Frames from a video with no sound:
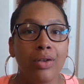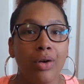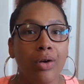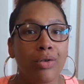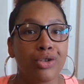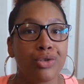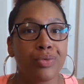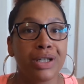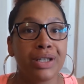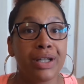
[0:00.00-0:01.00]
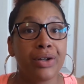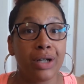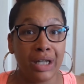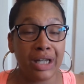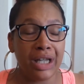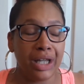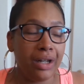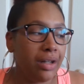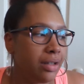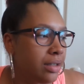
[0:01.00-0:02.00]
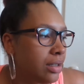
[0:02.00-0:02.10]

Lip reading: Your girl Sharice here again.